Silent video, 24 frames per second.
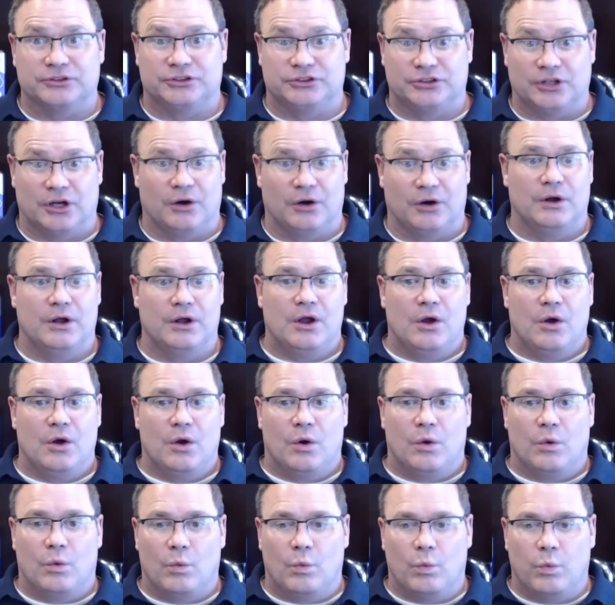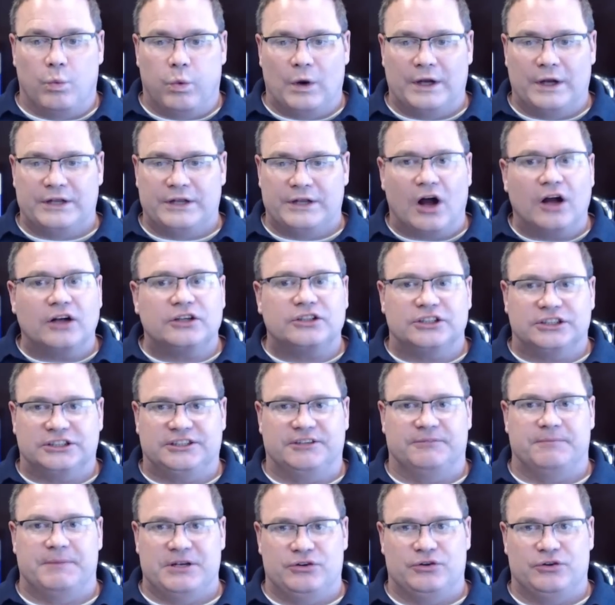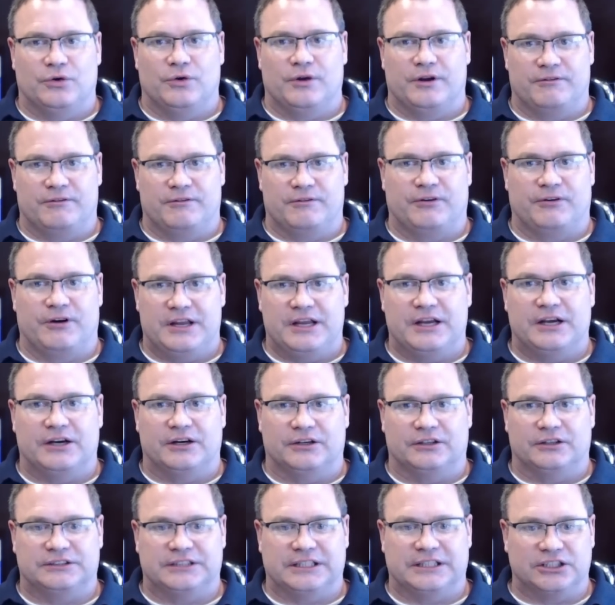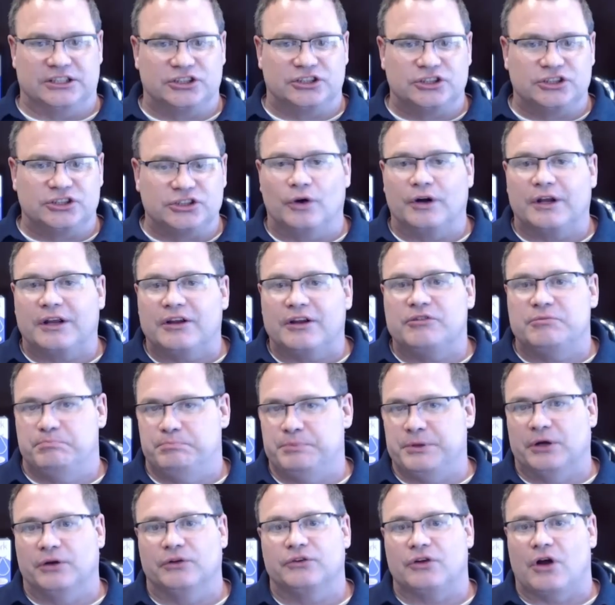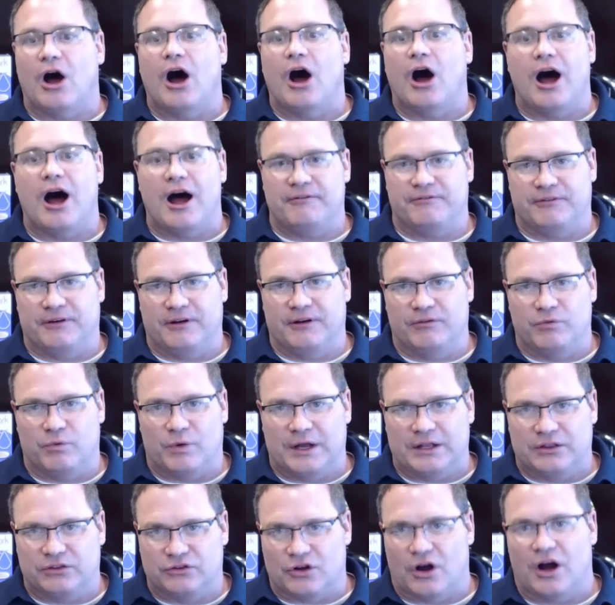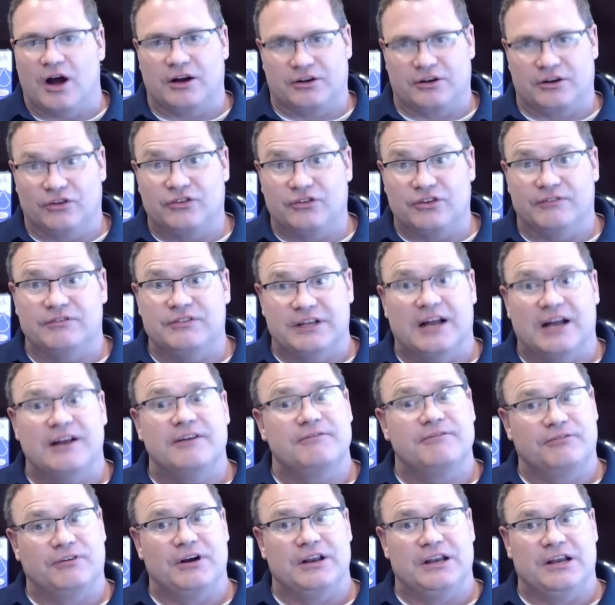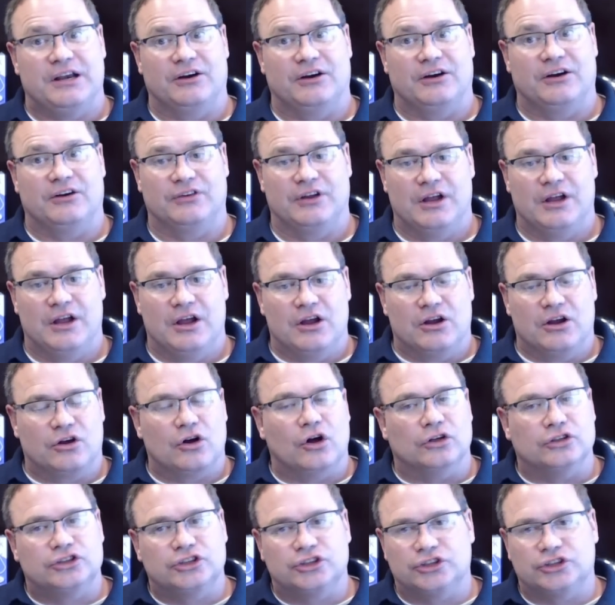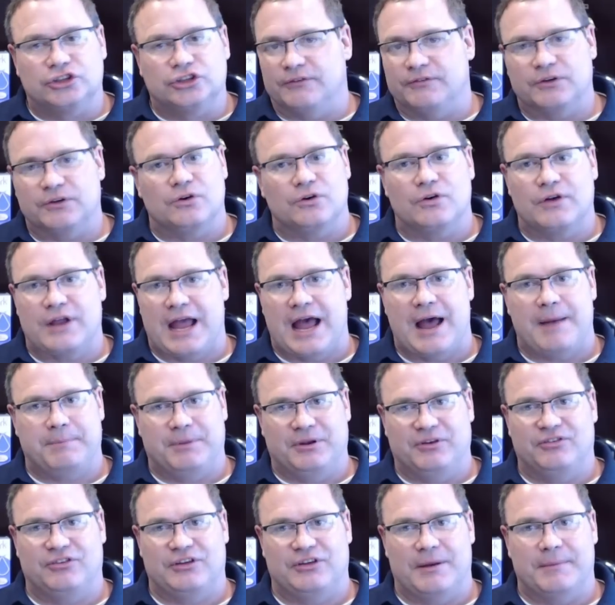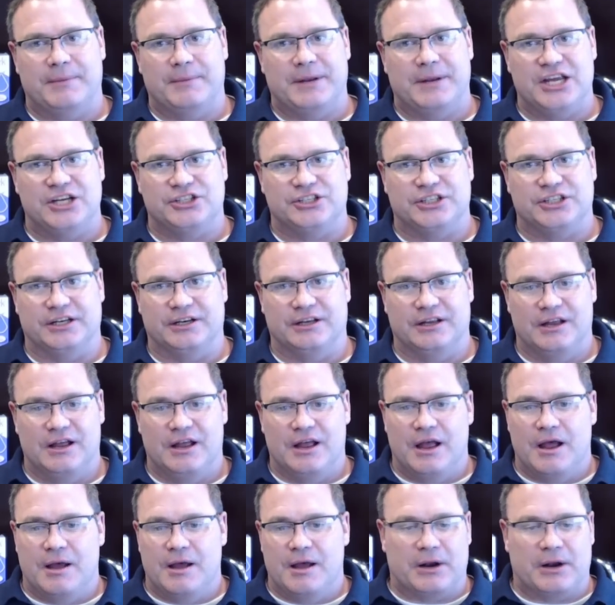So what doctors have been doing for years, and The Stork is built off of what doctors have done for years, called cervical cap insemination.